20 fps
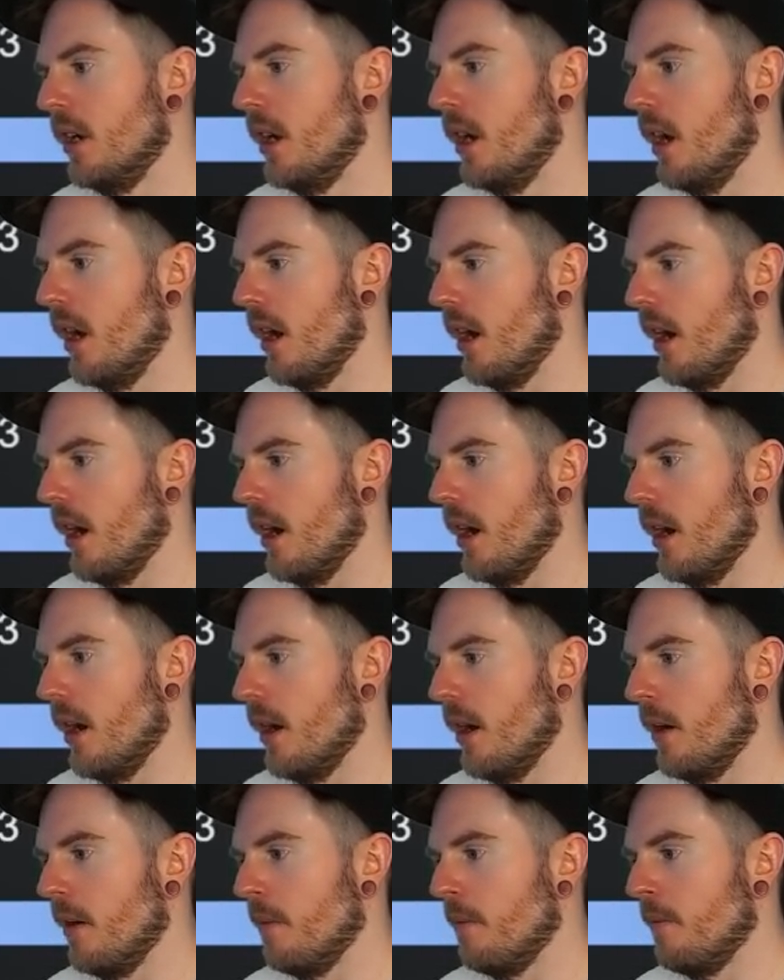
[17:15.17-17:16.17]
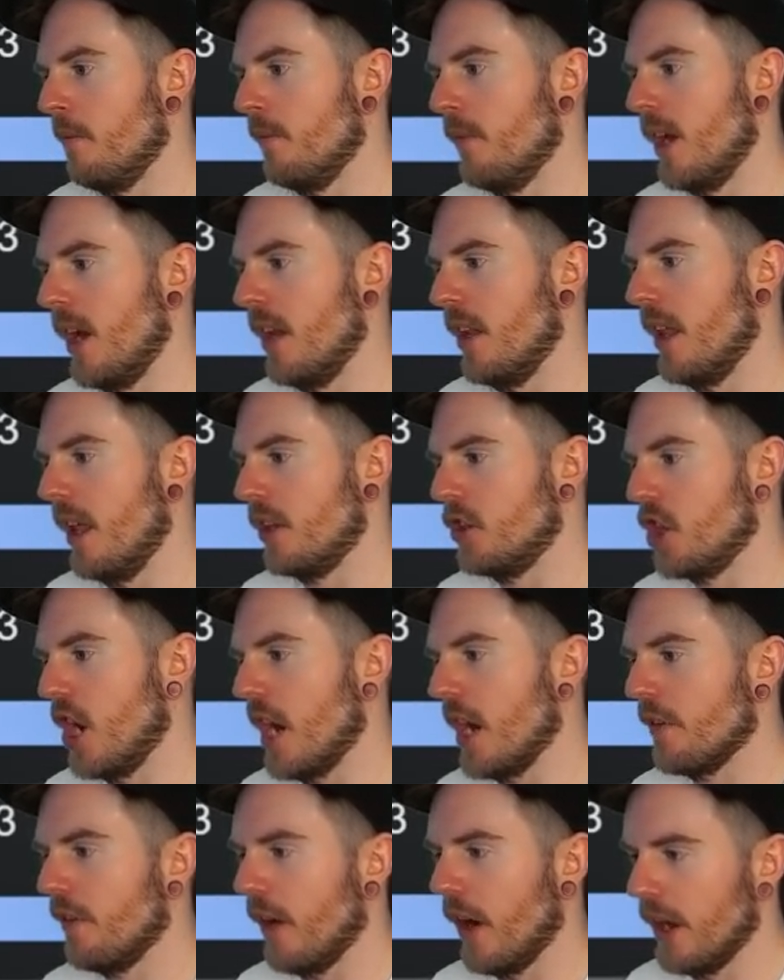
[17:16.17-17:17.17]
um, and then
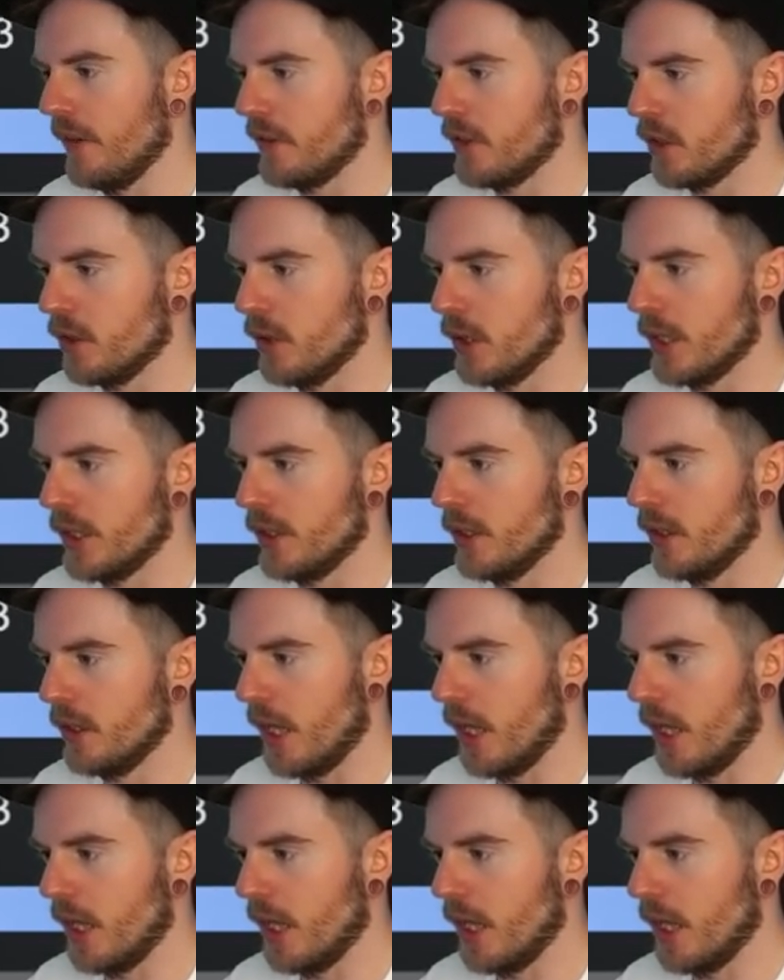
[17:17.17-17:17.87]
jack five suited.